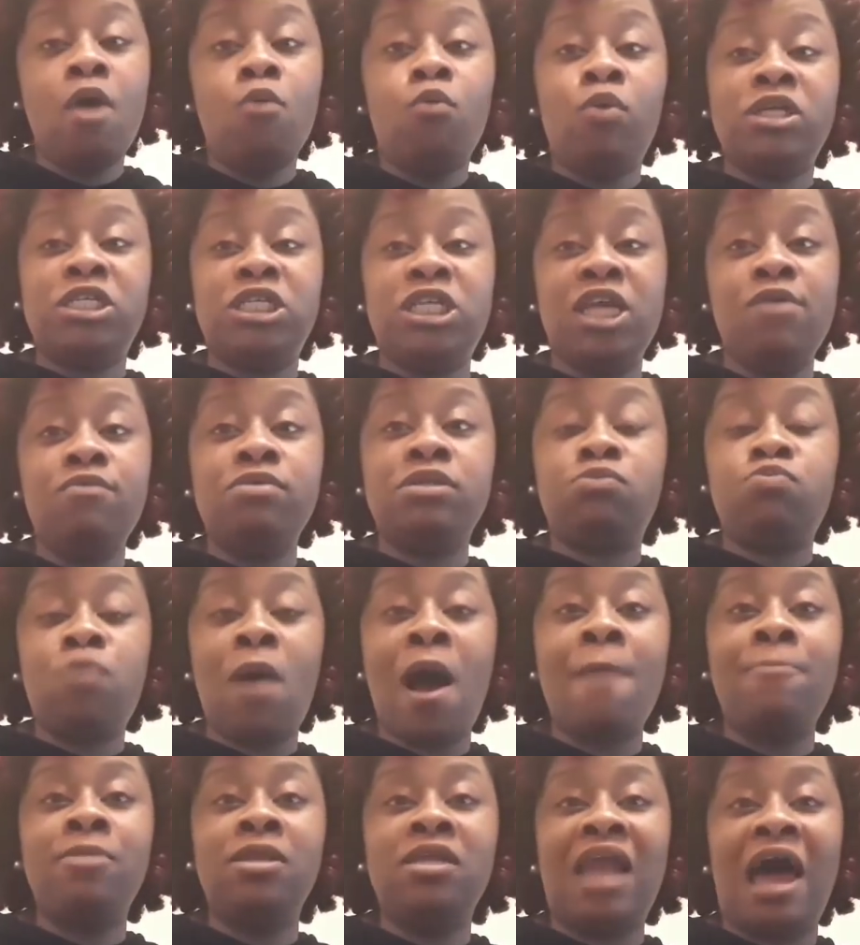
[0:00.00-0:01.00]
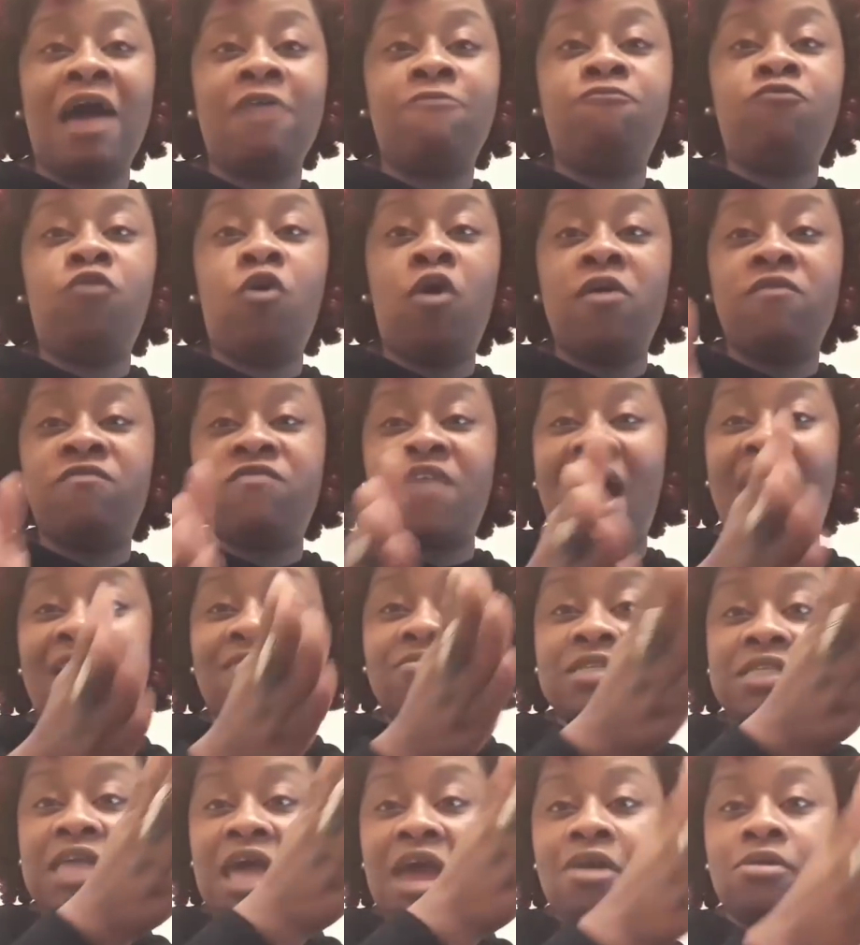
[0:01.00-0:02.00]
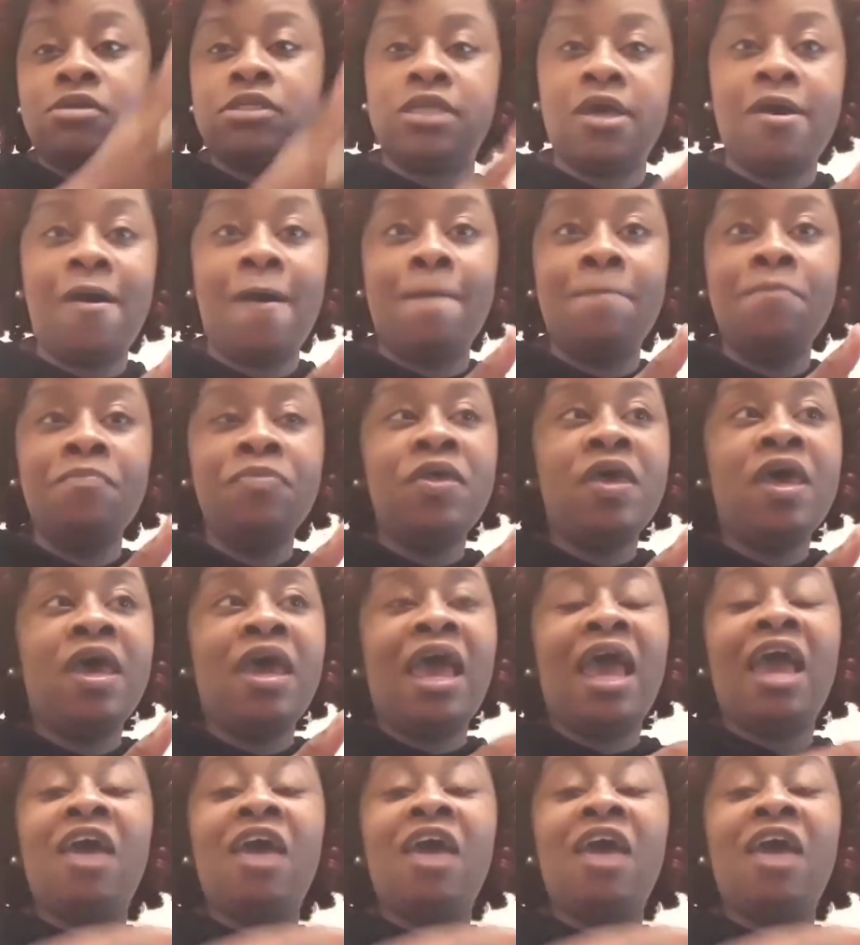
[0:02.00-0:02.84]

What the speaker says: which he was probably like 4 or 5 stairs up,